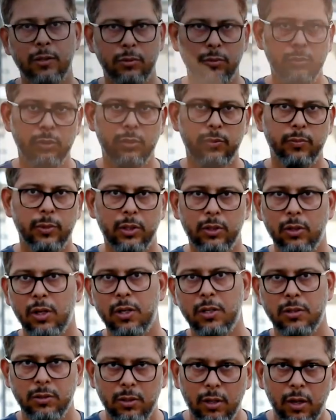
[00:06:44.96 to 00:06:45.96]
roots
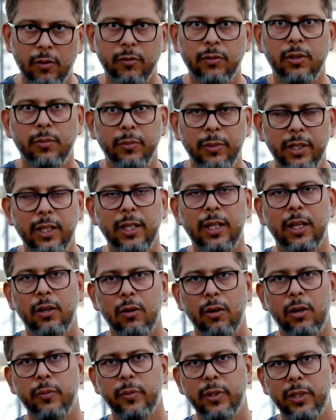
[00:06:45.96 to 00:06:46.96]
because of the media
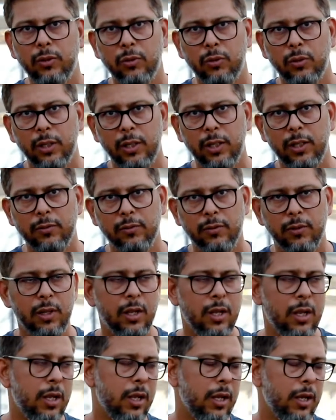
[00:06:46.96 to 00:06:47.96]
not been good enough,
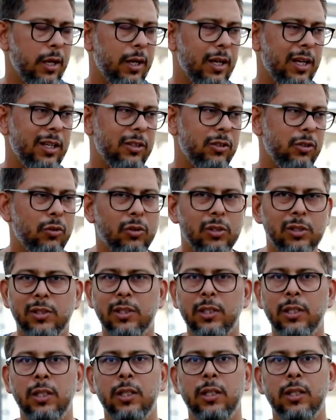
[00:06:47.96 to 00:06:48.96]
you will
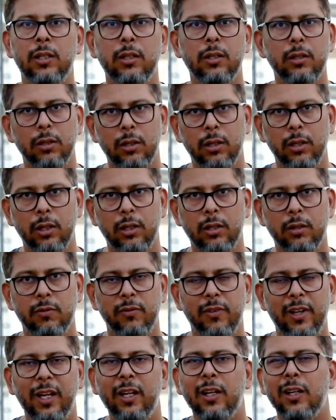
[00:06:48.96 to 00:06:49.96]
see
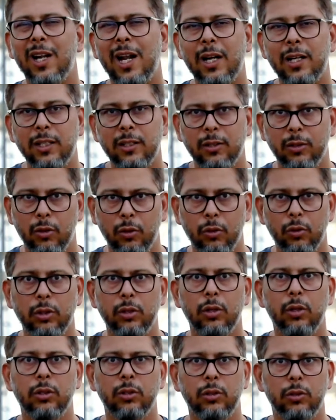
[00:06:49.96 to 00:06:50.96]
very retardant growth
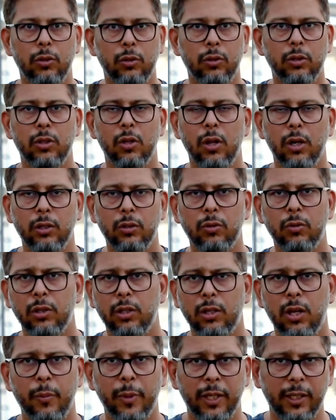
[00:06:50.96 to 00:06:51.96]
or the growth not
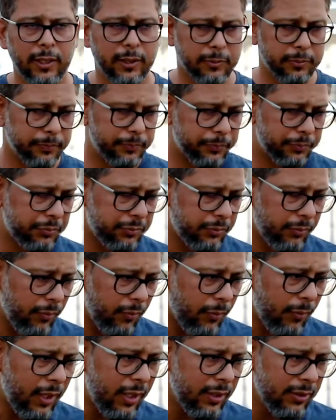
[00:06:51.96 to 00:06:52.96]
good coming in.
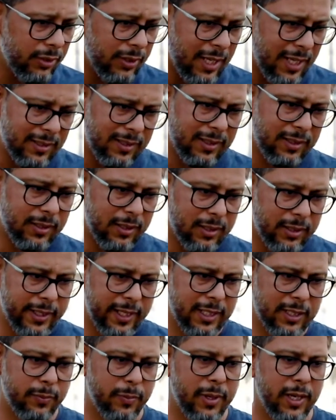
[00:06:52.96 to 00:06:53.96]
So that's the third
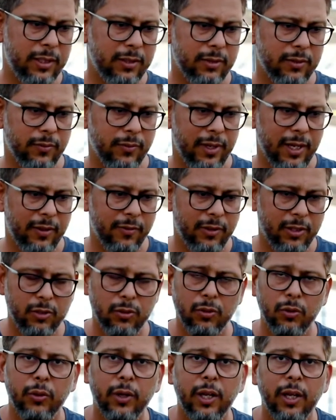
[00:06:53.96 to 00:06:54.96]
aspect whenever
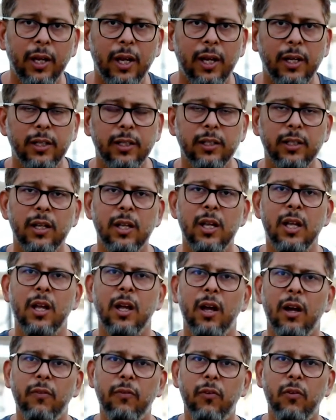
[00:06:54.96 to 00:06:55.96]
you're looking at it.
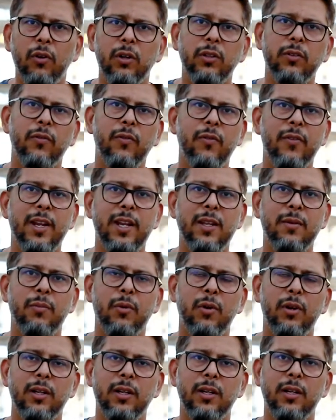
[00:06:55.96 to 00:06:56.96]
A fourth very
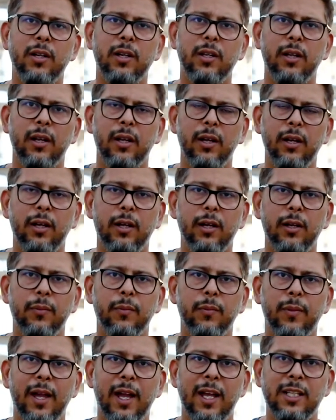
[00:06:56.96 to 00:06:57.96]
important
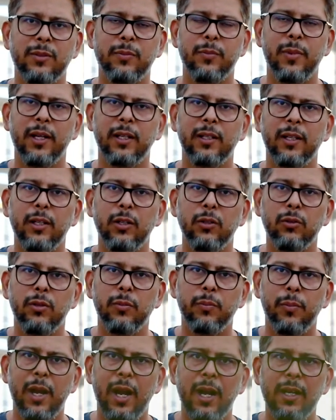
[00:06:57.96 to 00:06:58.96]
aspect into the
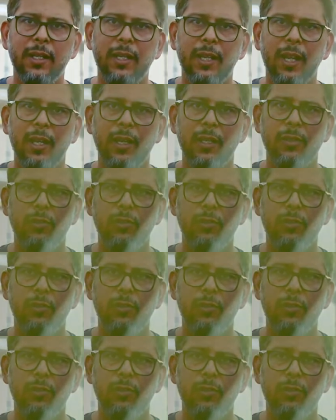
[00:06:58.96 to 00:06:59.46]
plant care is